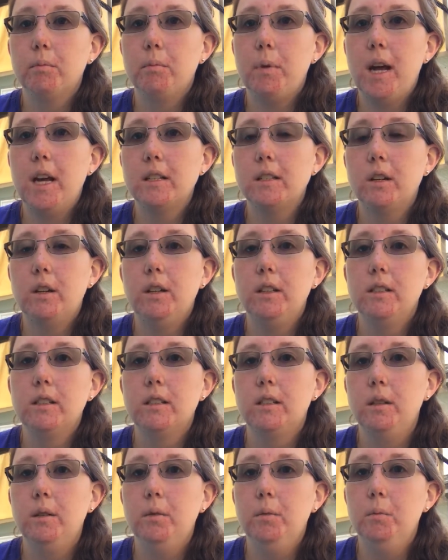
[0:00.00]
pass on
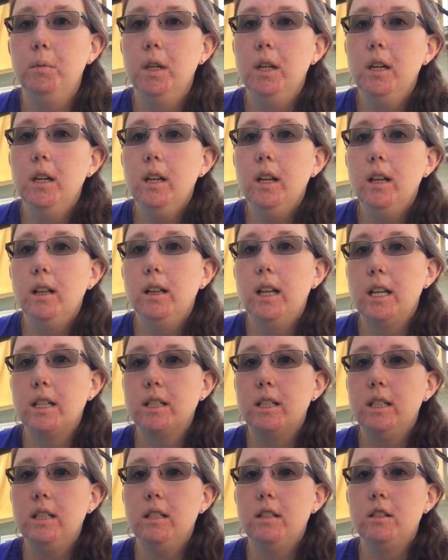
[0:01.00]
some
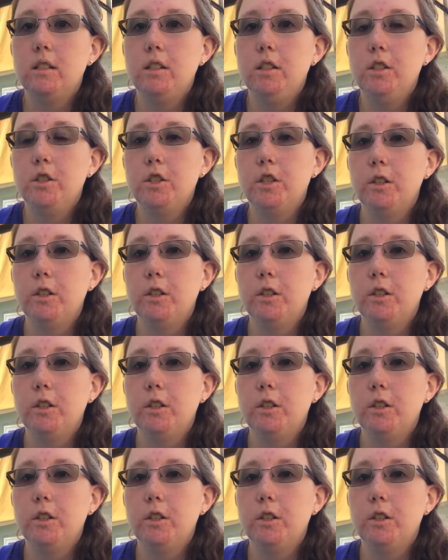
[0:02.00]
lessons to your